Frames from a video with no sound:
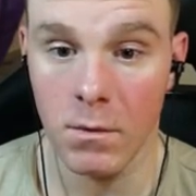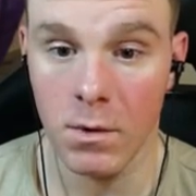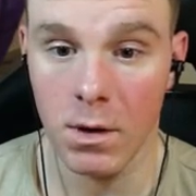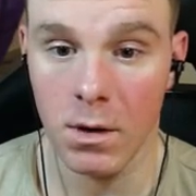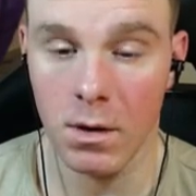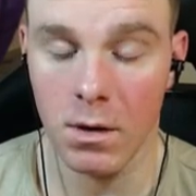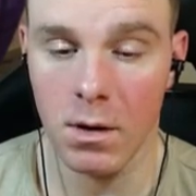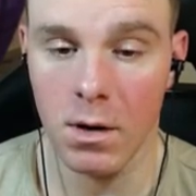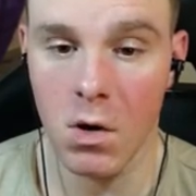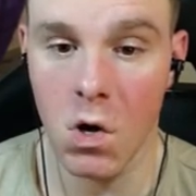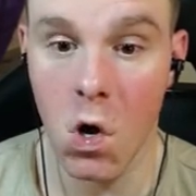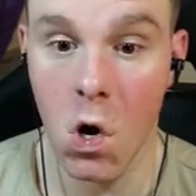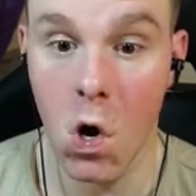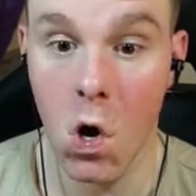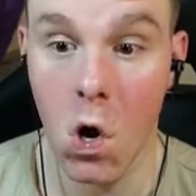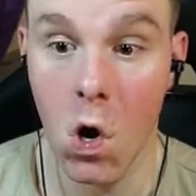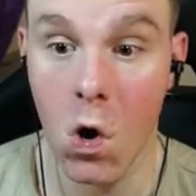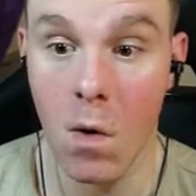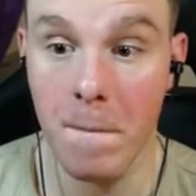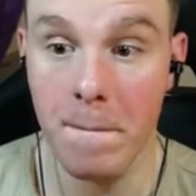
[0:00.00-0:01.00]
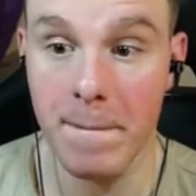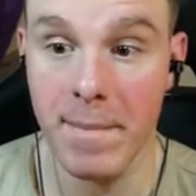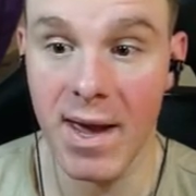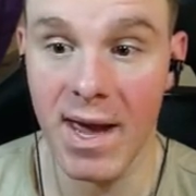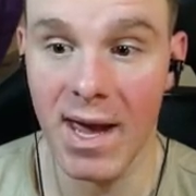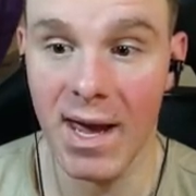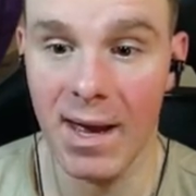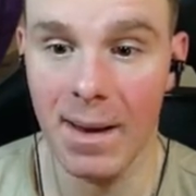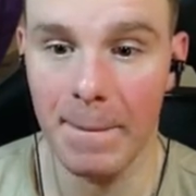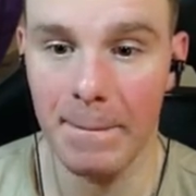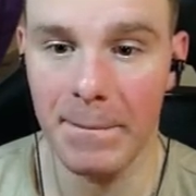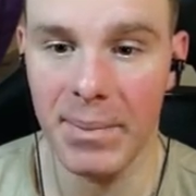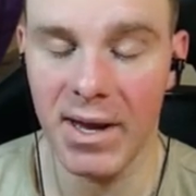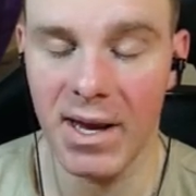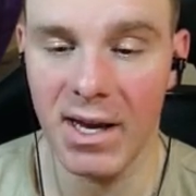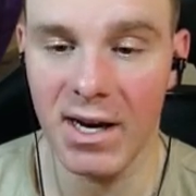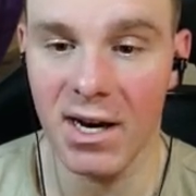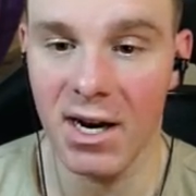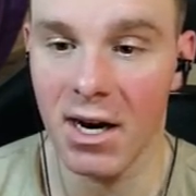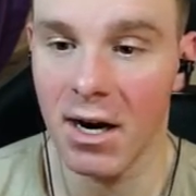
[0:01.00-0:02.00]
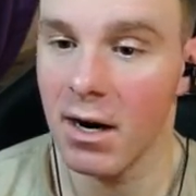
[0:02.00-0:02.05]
Oh, man. Peter.